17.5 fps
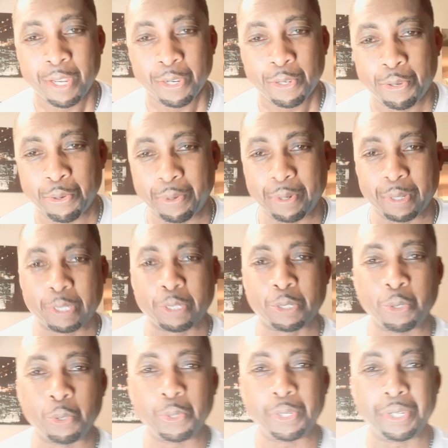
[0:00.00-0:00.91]
during the
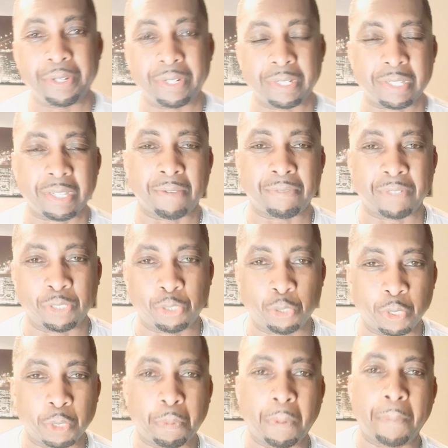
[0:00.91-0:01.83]
school years of the
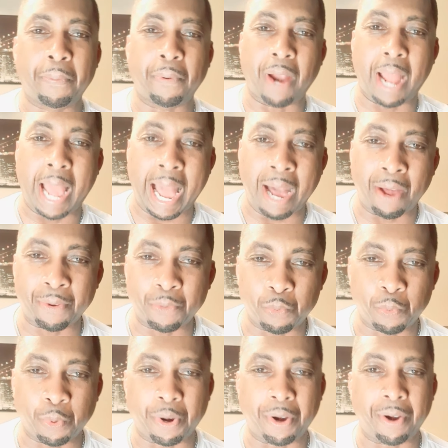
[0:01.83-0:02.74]
Jewish people are out of
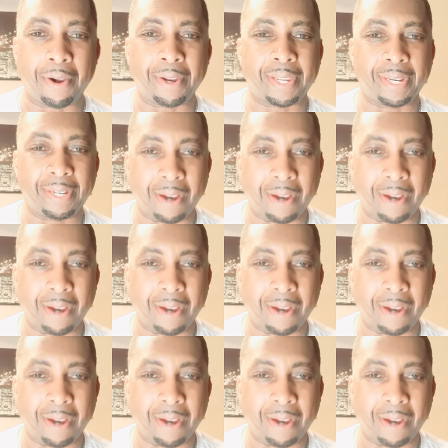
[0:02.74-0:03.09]
work and